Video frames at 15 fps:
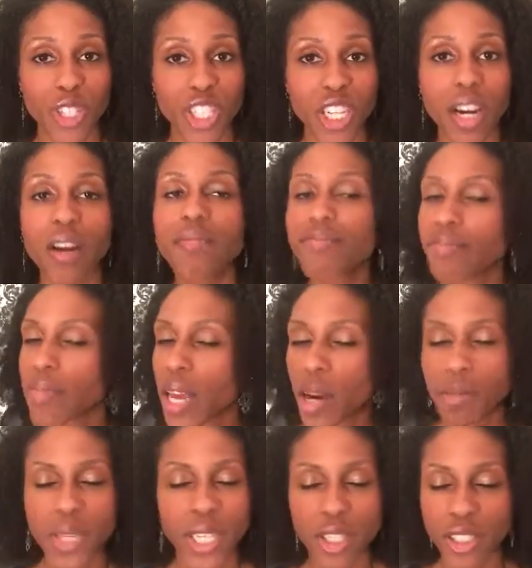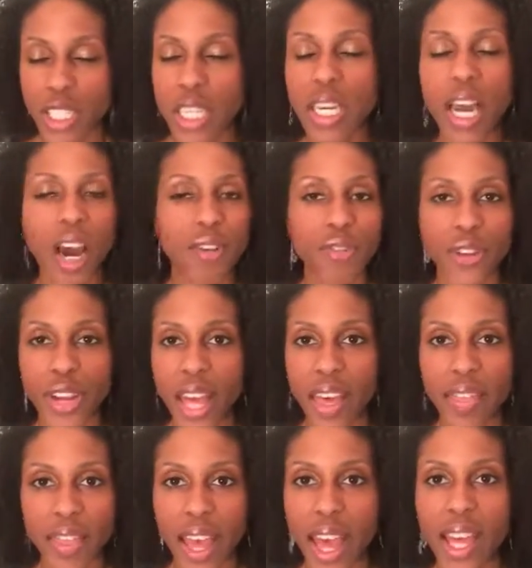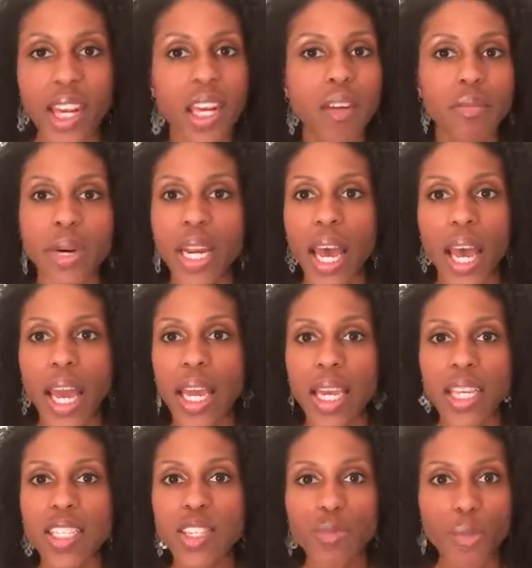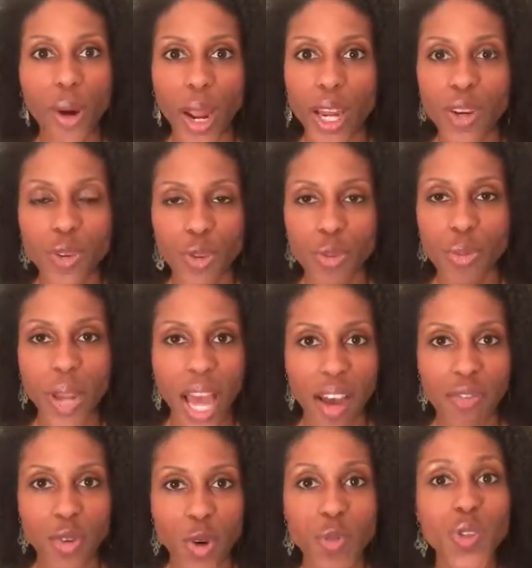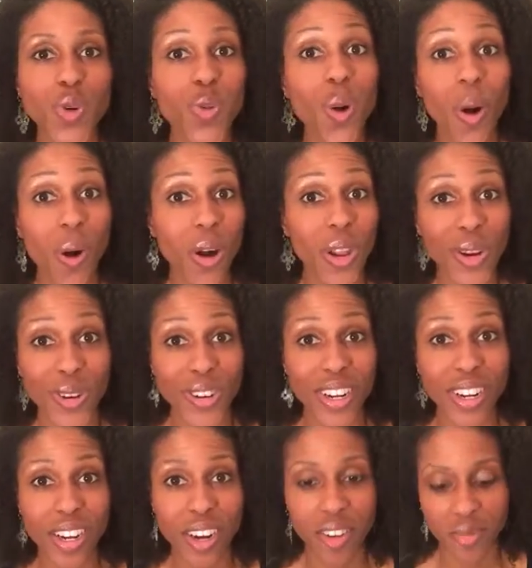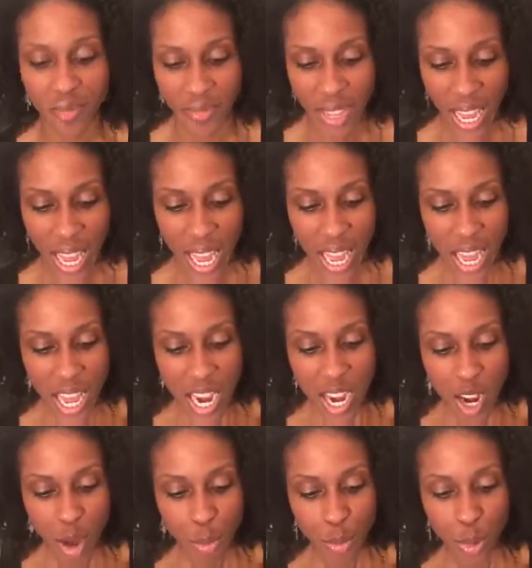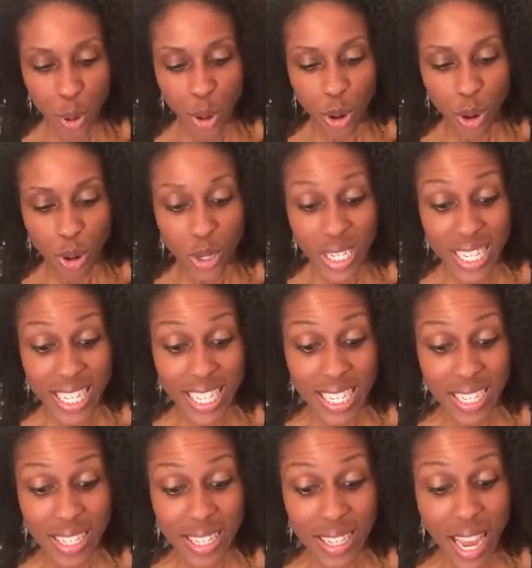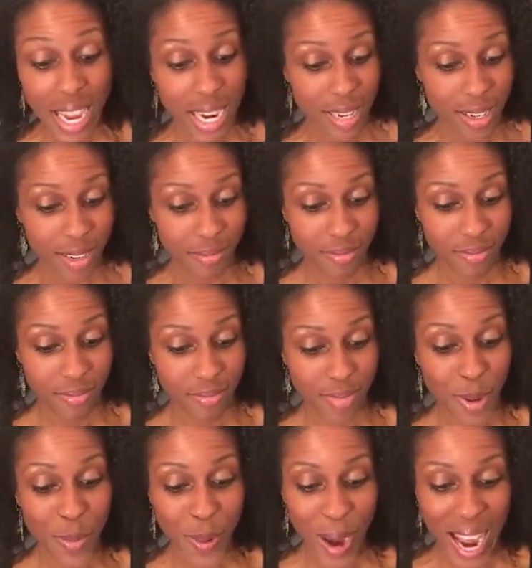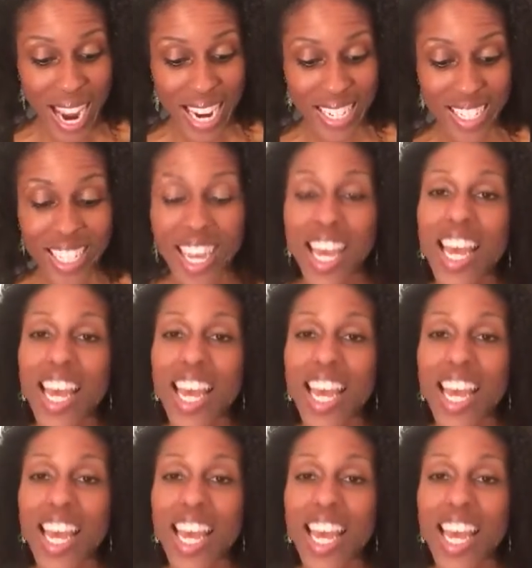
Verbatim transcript: to share. I'm guilty, I forget that. But hey, it's a brand new platform, so we're all learning here. Number eight. Number eight